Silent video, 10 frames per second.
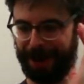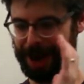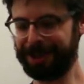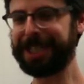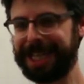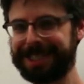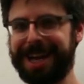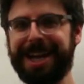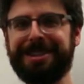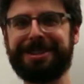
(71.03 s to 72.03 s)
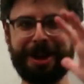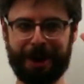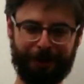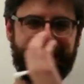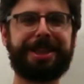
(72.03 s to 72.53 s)
understand the science,
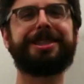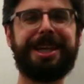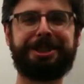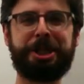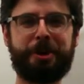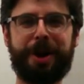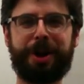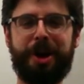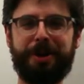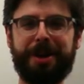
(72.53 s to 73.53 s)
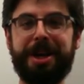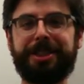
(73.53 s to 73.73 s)
write the science into our code.